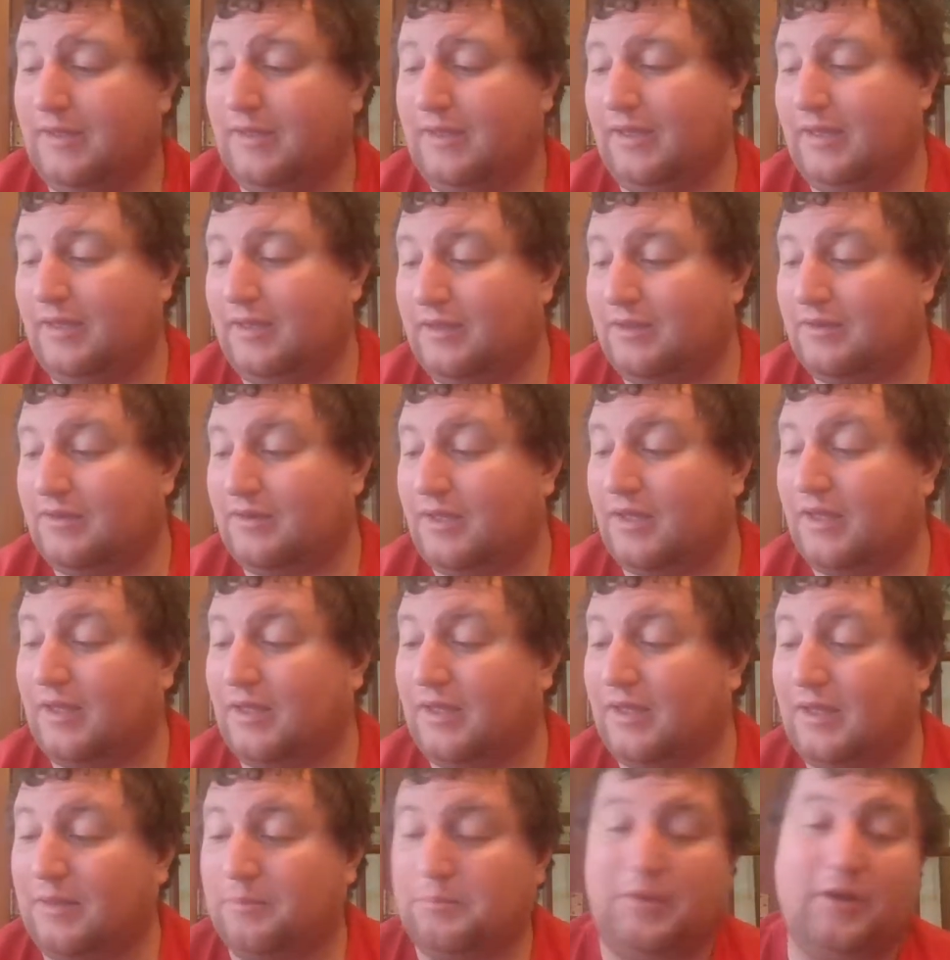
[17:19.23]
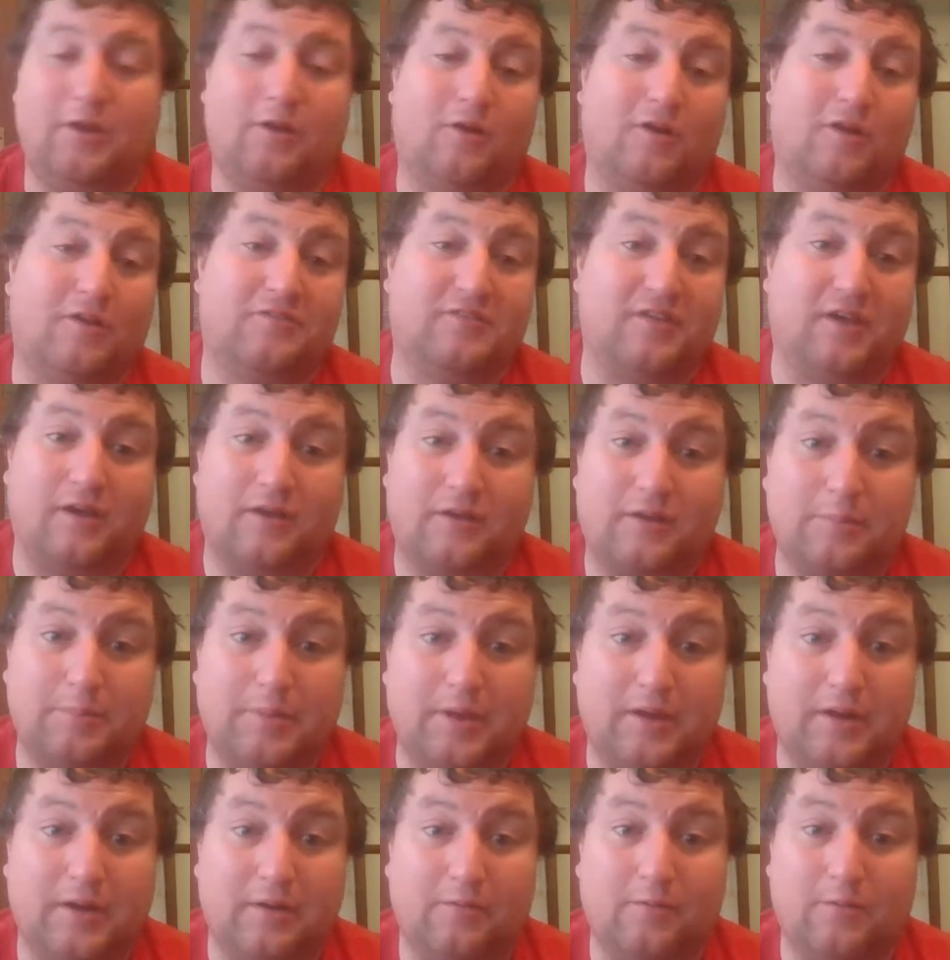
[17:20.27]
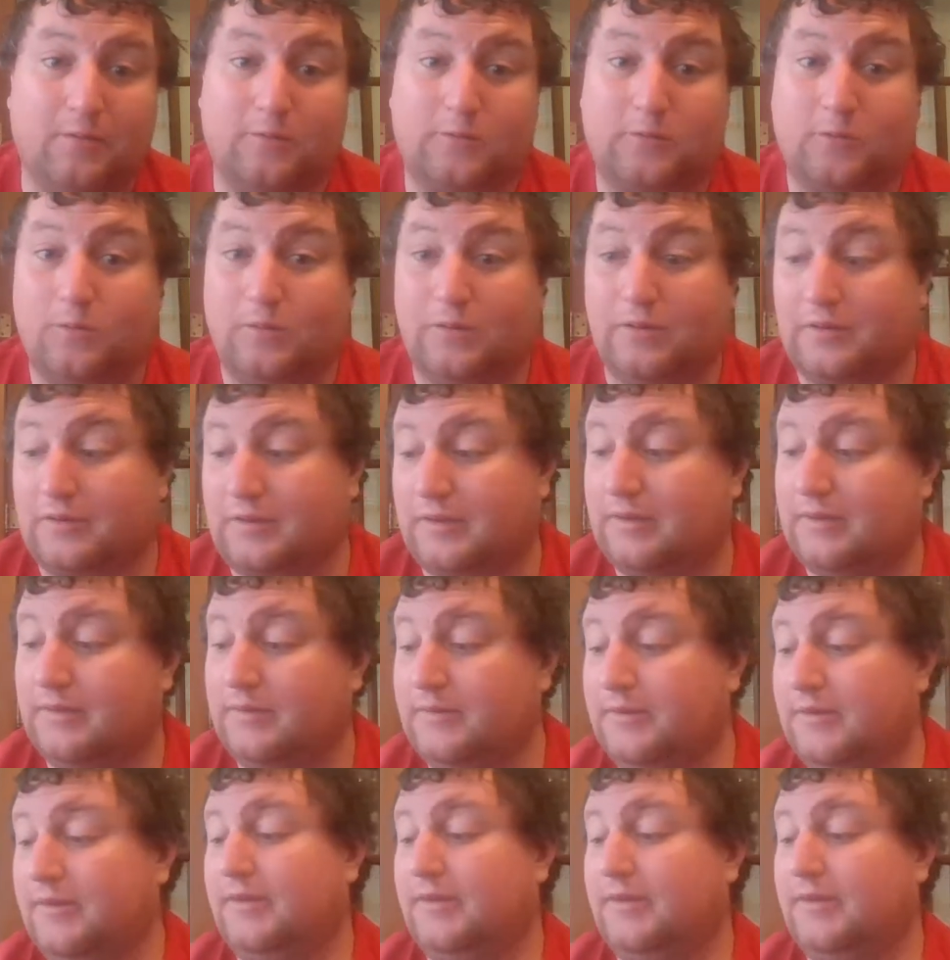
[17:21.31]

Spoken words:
And I'm here to talk about it real quick.